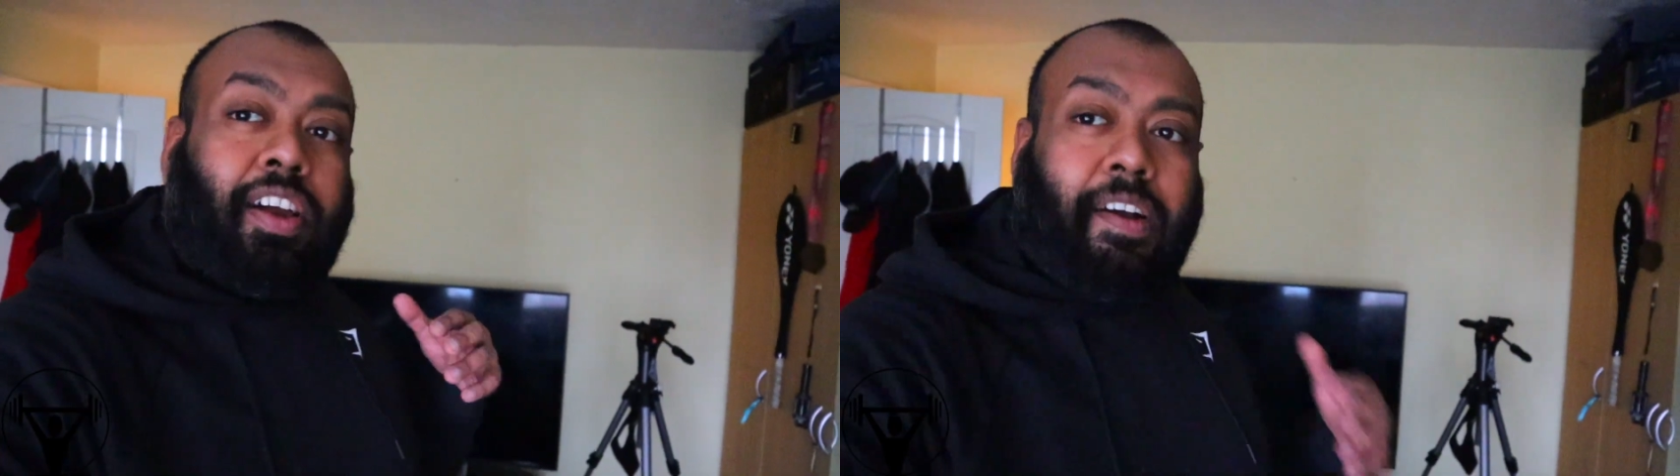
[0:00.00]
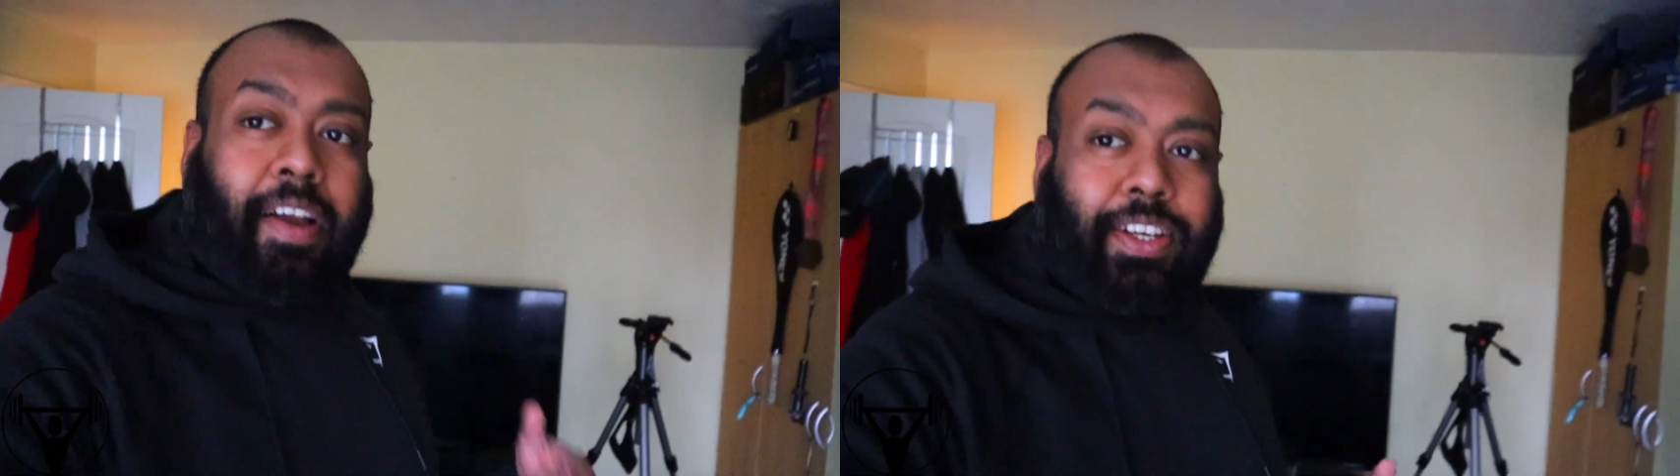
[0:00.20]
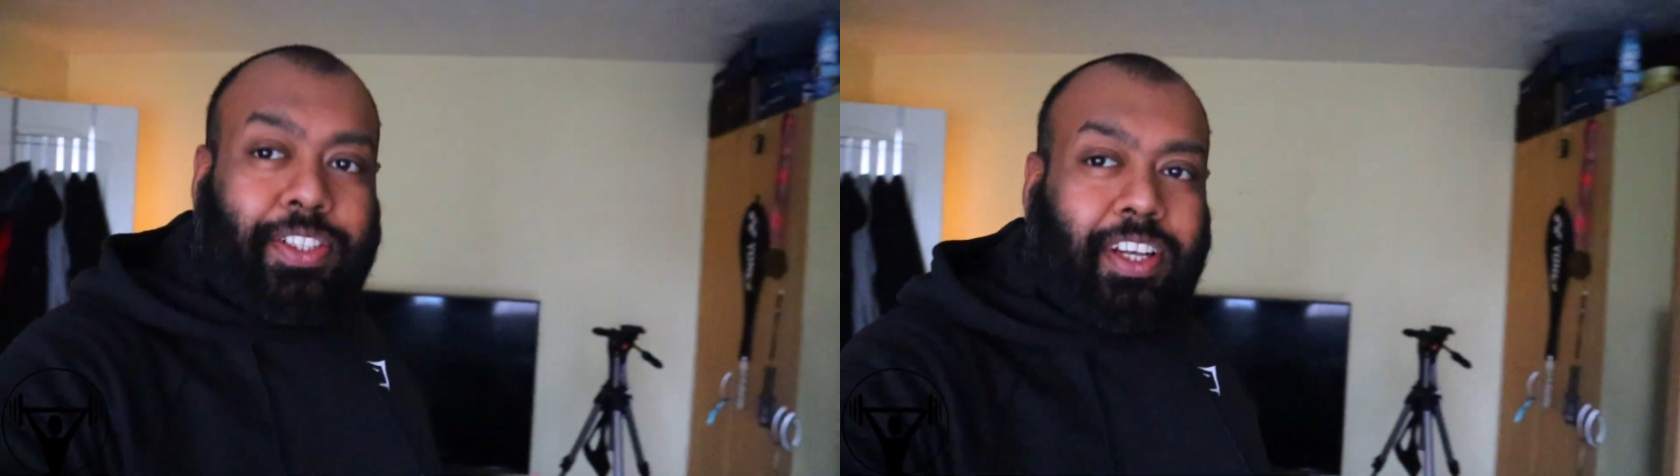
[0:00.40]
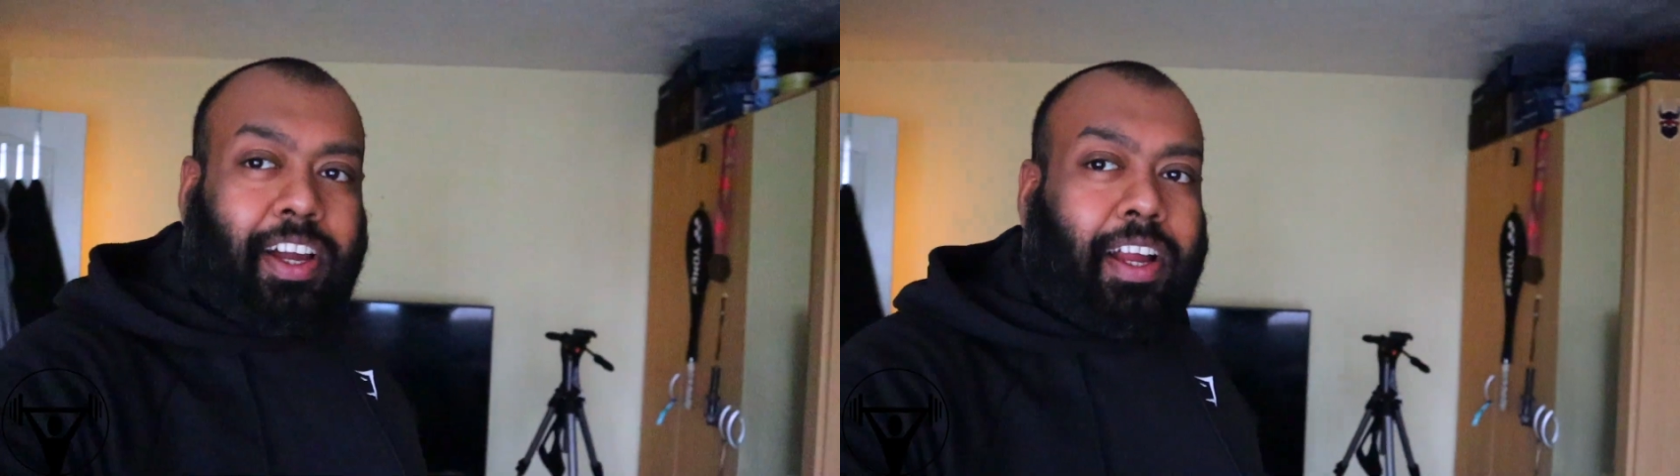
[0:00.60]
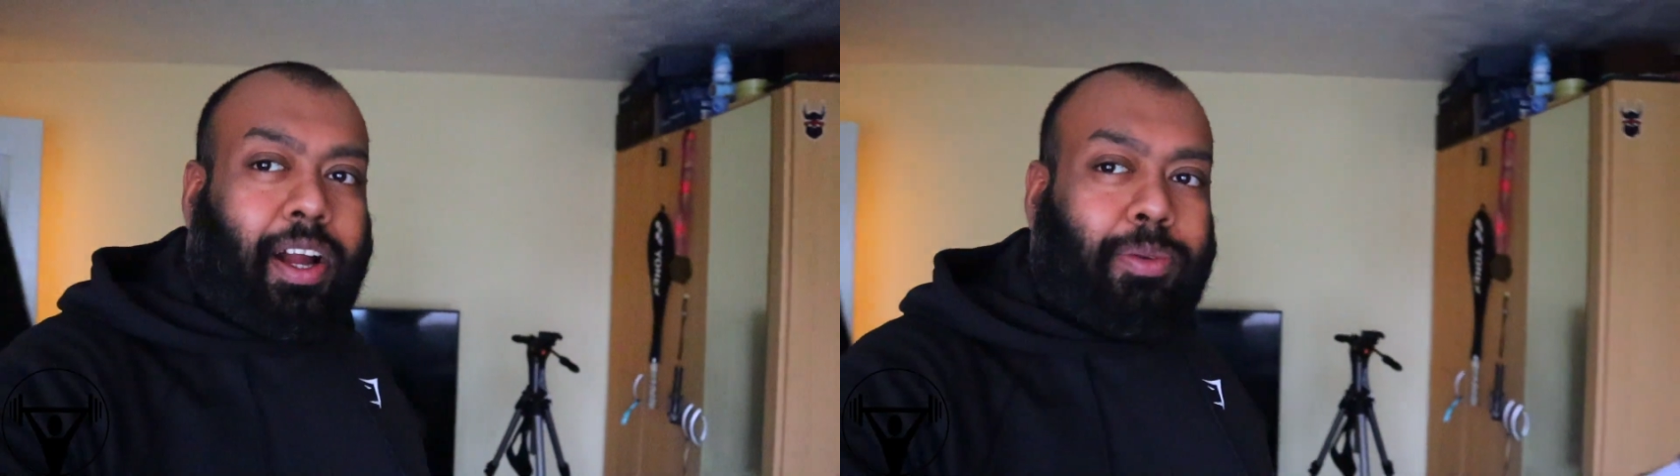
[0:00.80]
I ain't going to
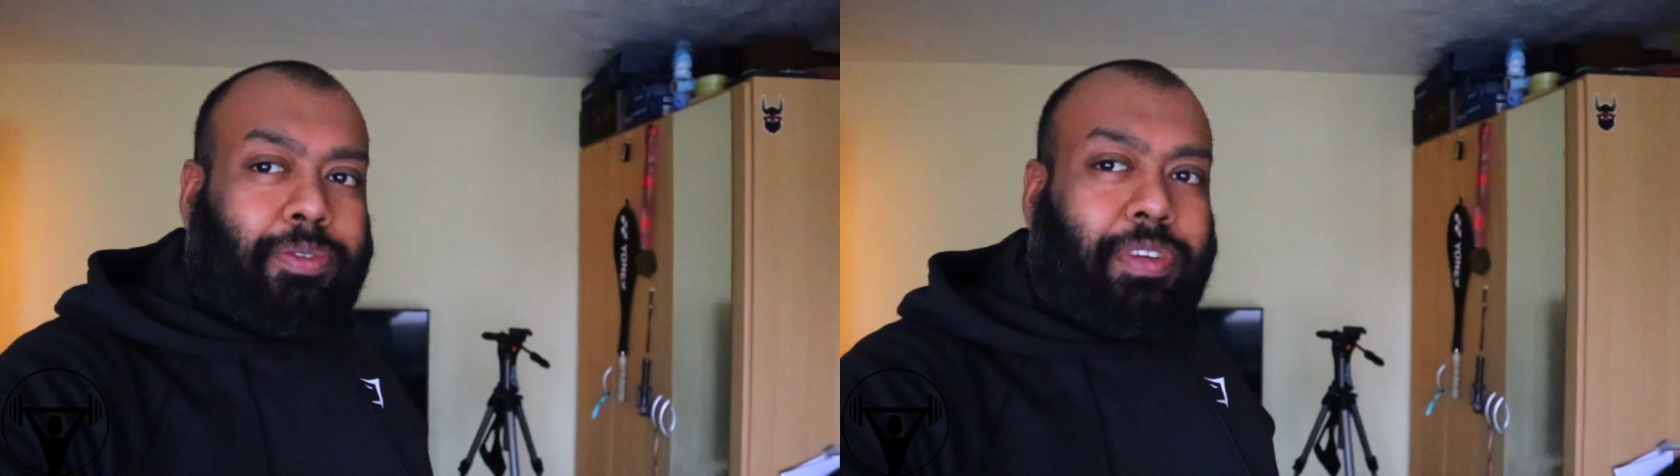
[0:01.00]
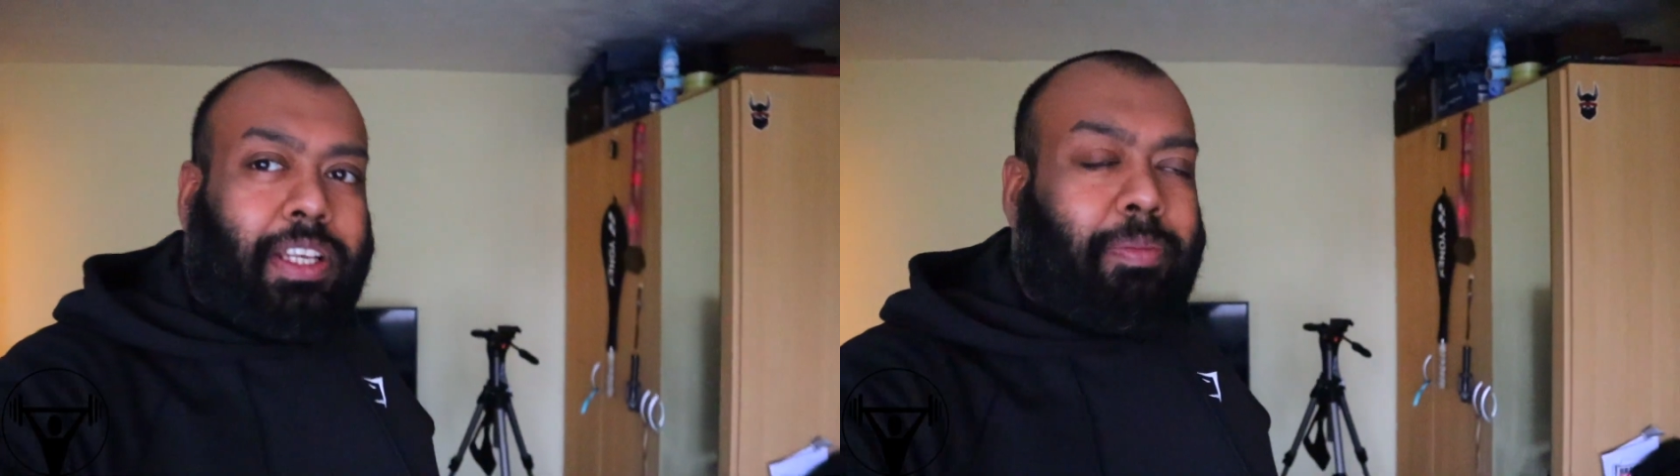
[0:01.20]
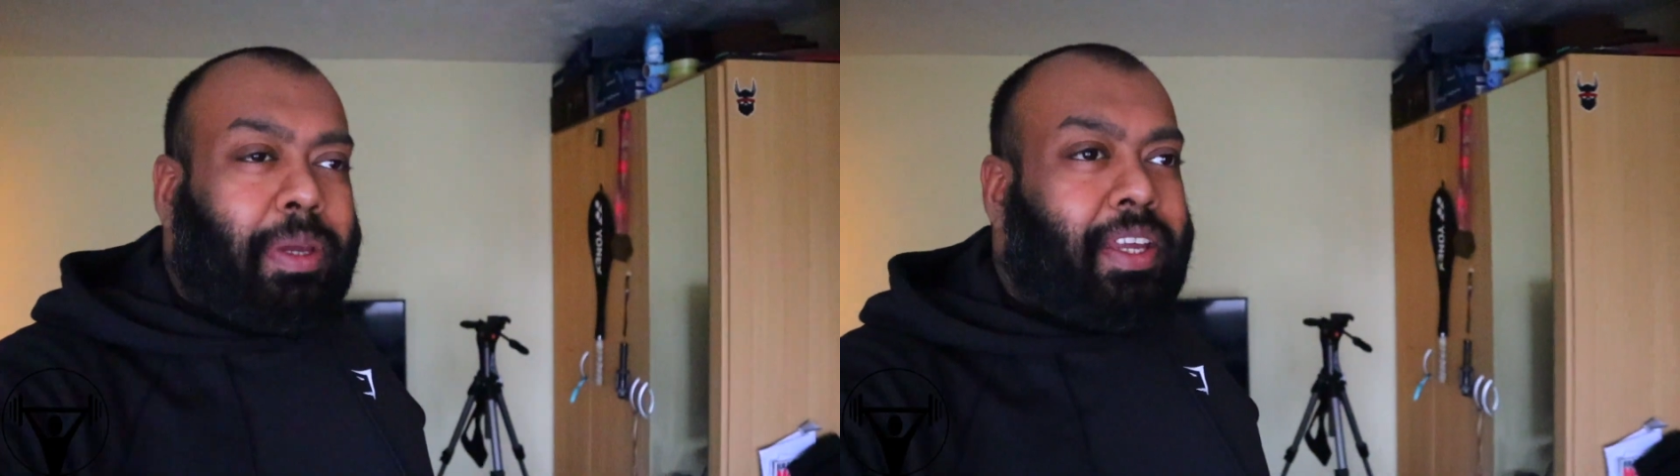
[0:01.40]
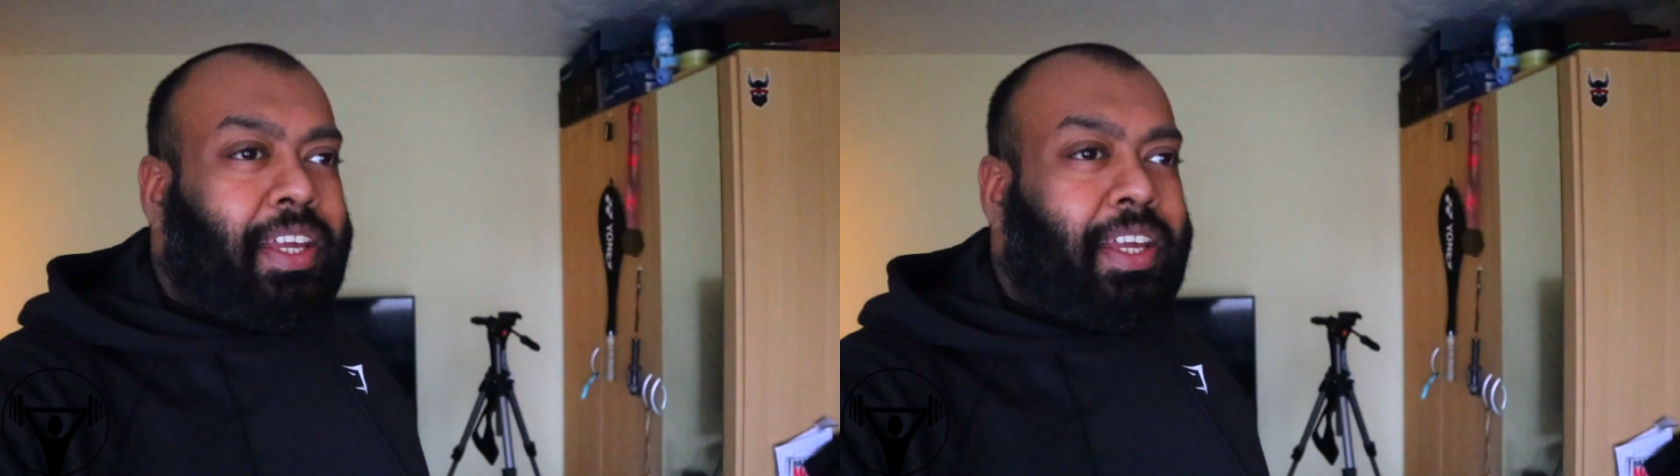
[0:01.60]
lie, I was feeling a bit,